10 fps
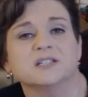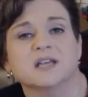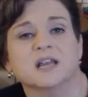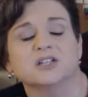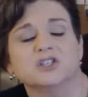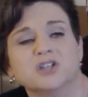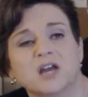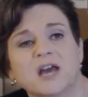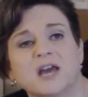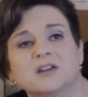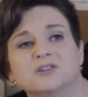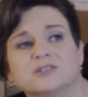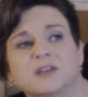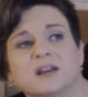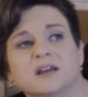Is that exchange?
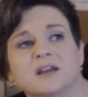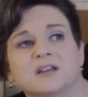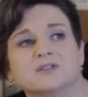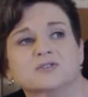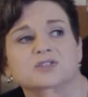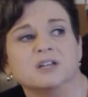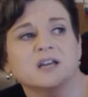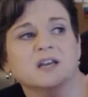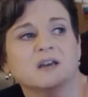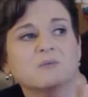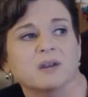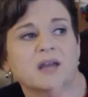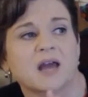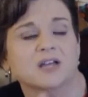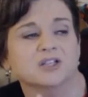Is that an endogenic
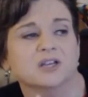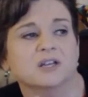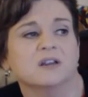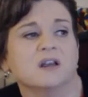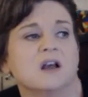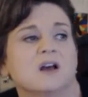reaction?